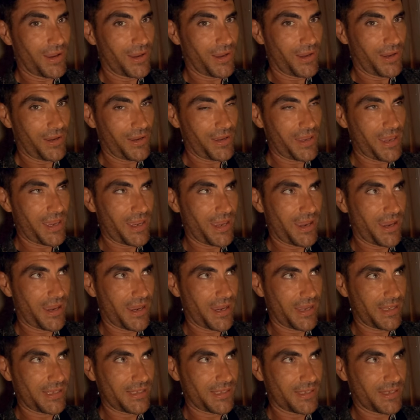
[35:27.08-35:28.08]
Okay,
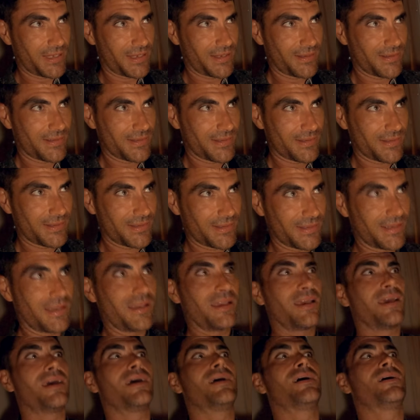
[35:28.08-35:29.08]
guys,
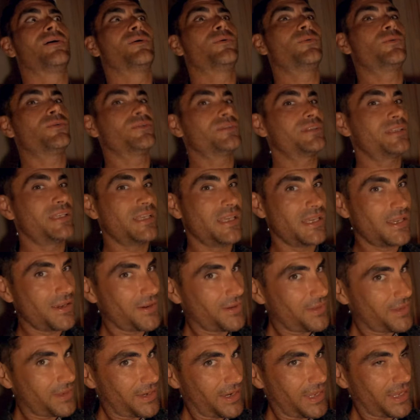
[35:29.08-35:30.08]
we'll see you
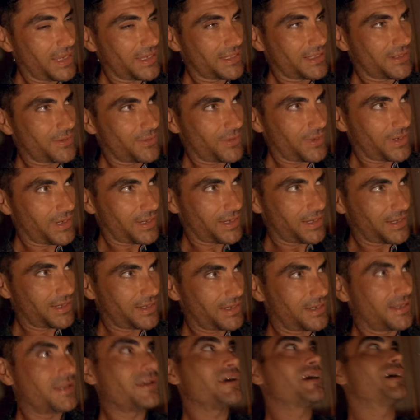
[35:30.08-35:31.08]
on the next
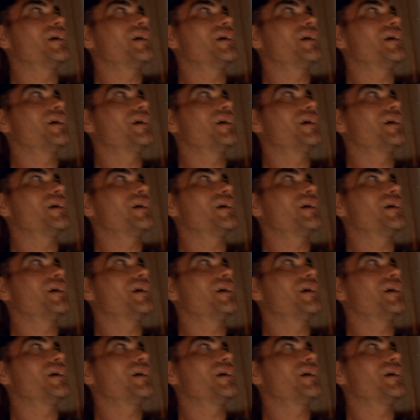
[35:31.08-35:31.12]
one.